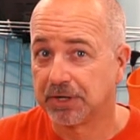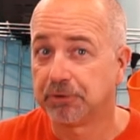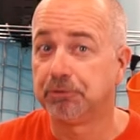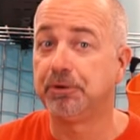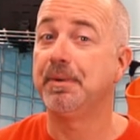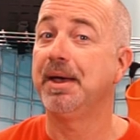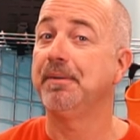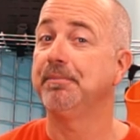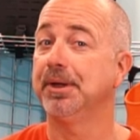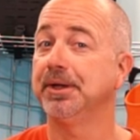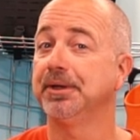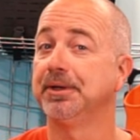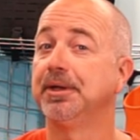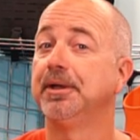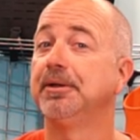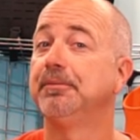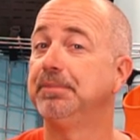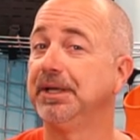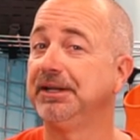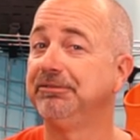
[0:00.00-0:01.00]
Remember,
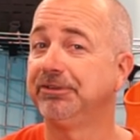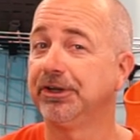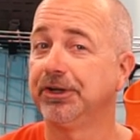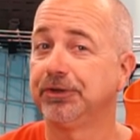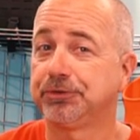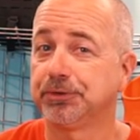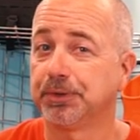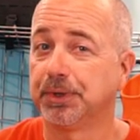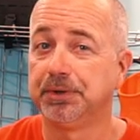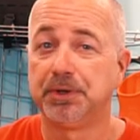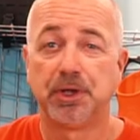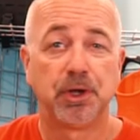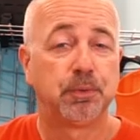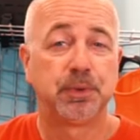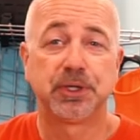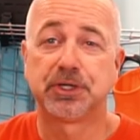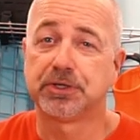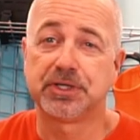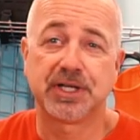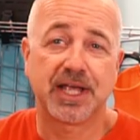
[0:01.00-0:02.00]
being virtual,
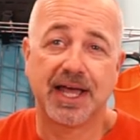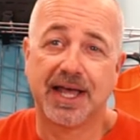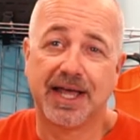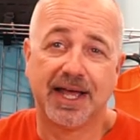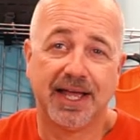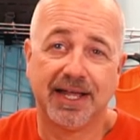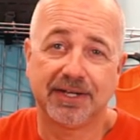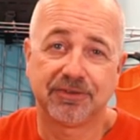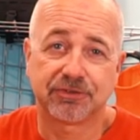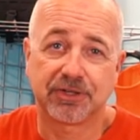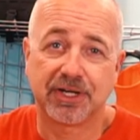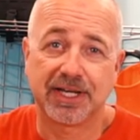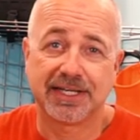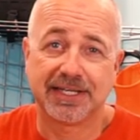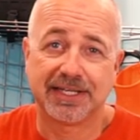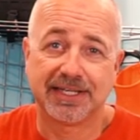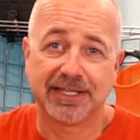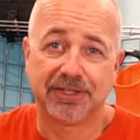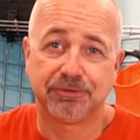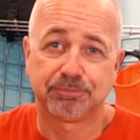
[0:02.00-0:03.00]
we couldn't get our hands on
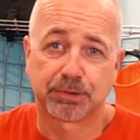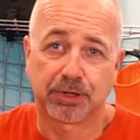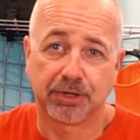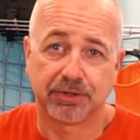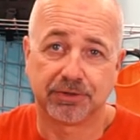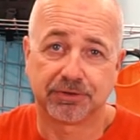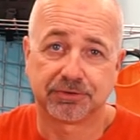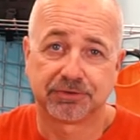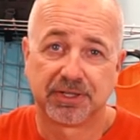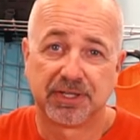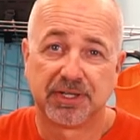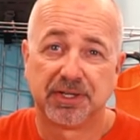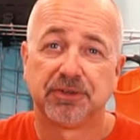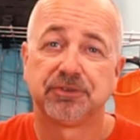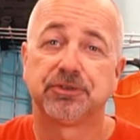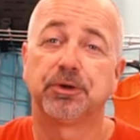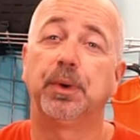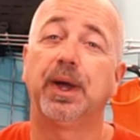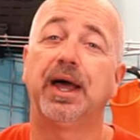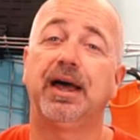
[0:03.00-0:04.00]
any of these products,
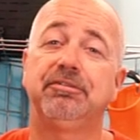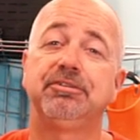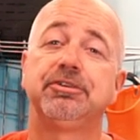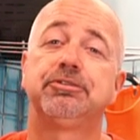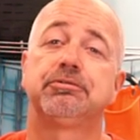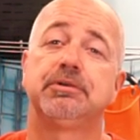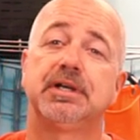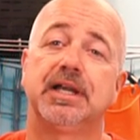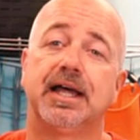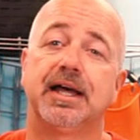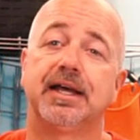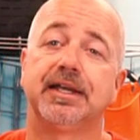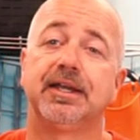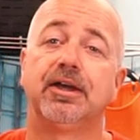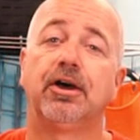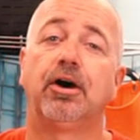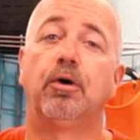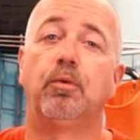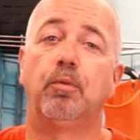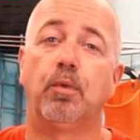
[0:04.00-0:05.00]
so we're having to rely
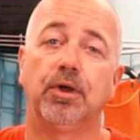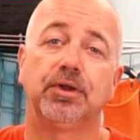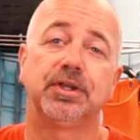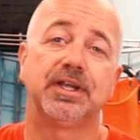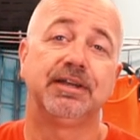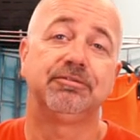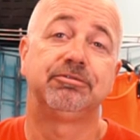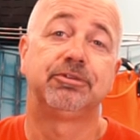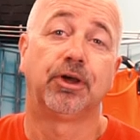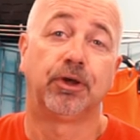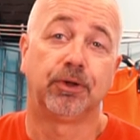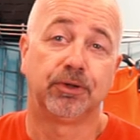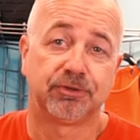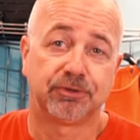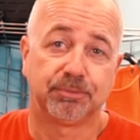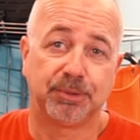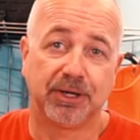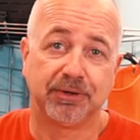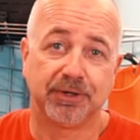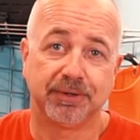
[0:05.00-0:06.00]
on what they've told
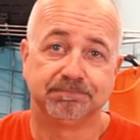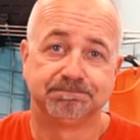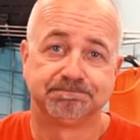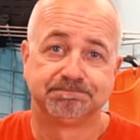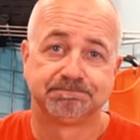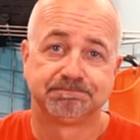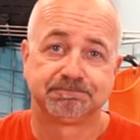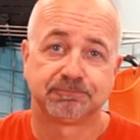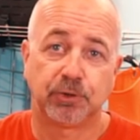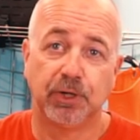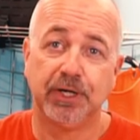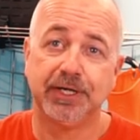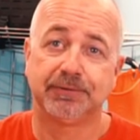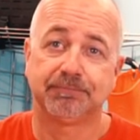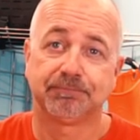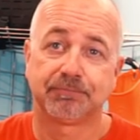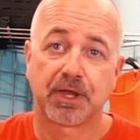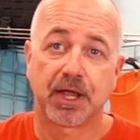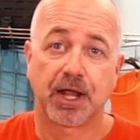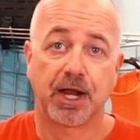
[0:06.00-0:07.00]
us about them.
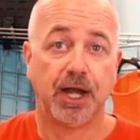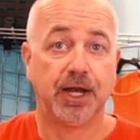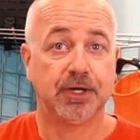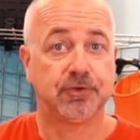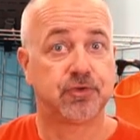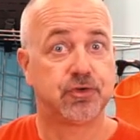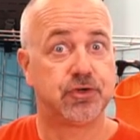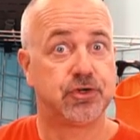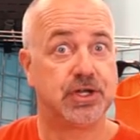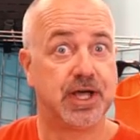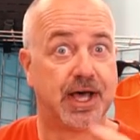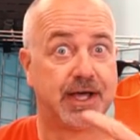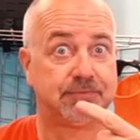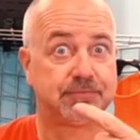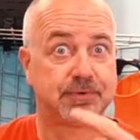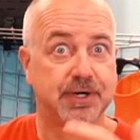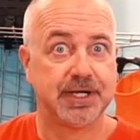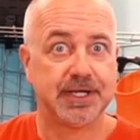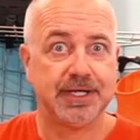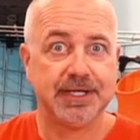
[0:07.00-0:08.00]
Right, let's
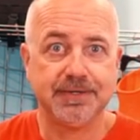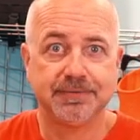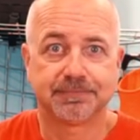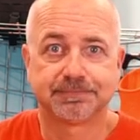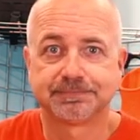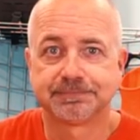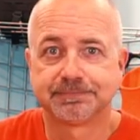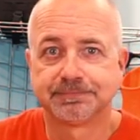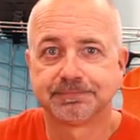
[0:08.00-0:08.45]
dive right in.